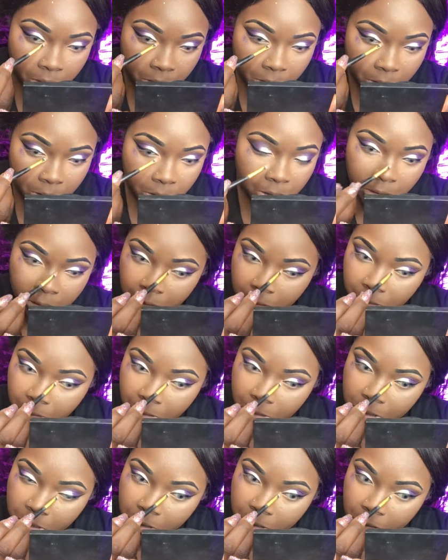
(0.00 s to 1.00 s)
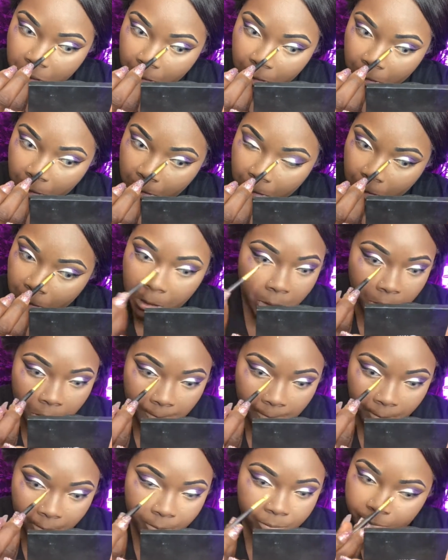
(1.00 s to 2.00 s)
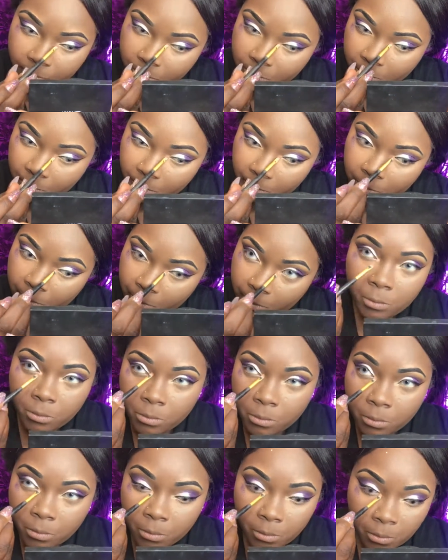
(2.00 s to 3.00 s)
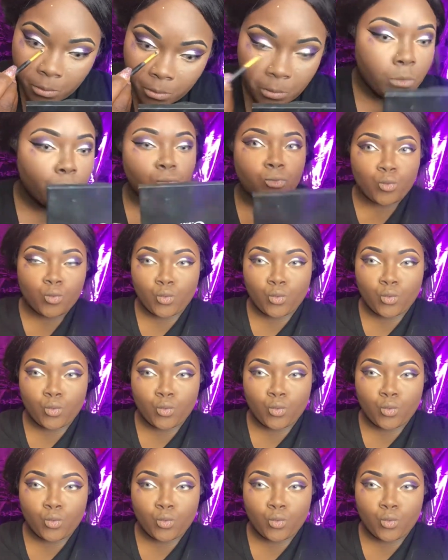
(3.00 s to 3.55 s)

them to look as similar as possible is the key. Then I